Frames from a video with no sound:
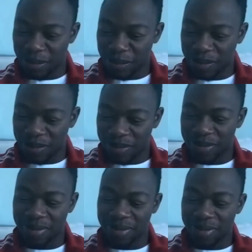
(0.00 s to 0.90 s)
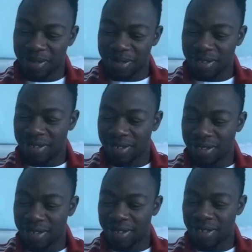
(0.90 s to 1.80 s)
So, um,
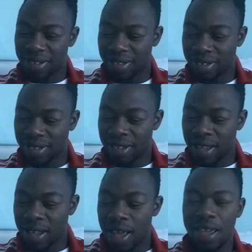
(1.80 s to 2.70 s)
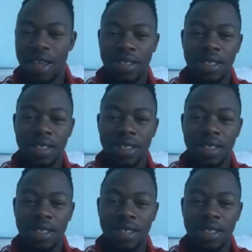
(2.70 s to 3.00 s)
yes, I